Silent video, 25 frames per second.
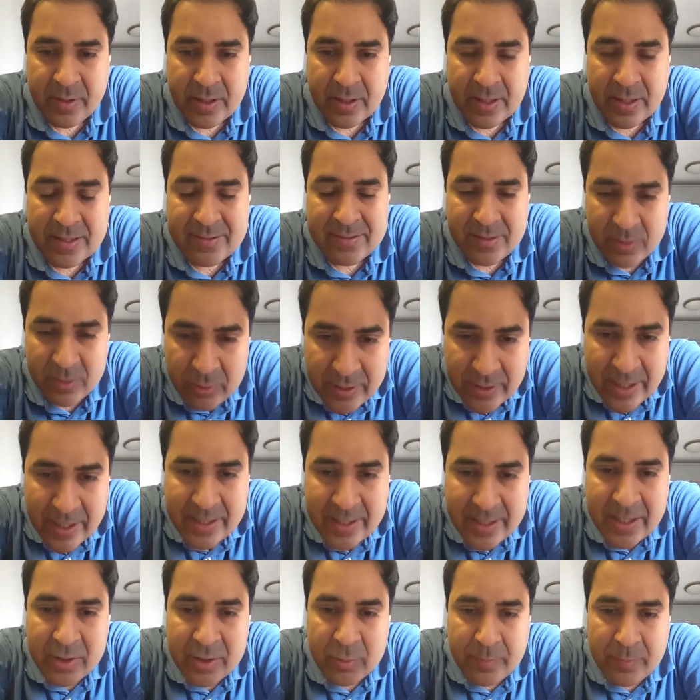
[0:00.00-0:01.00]
it's a good
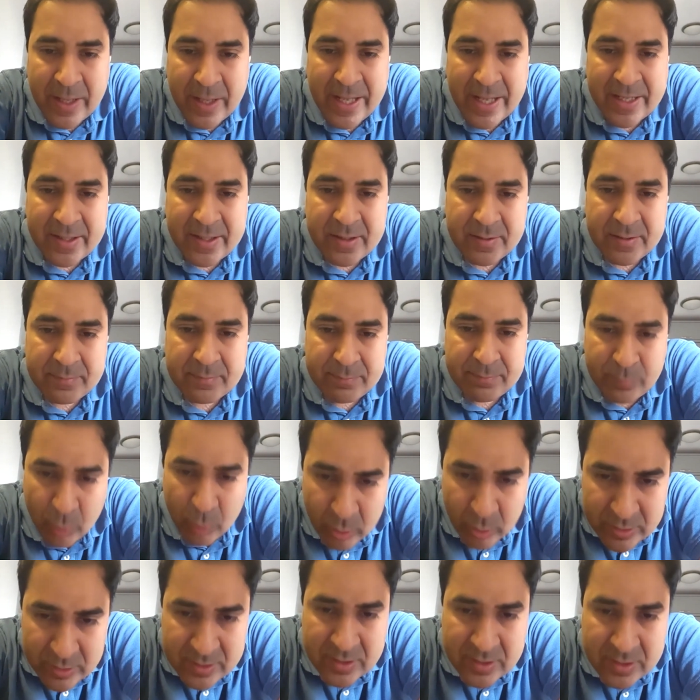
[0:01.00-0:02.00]
idea to bank
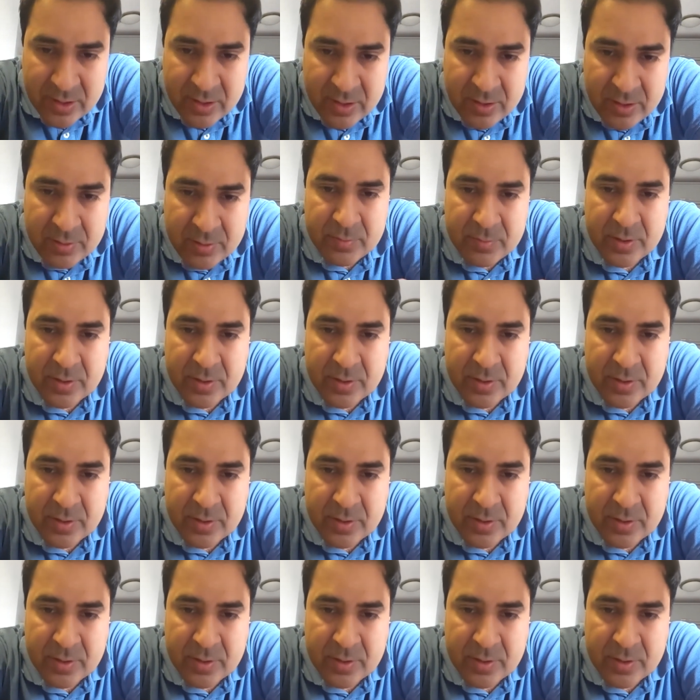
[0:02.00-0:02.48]
both the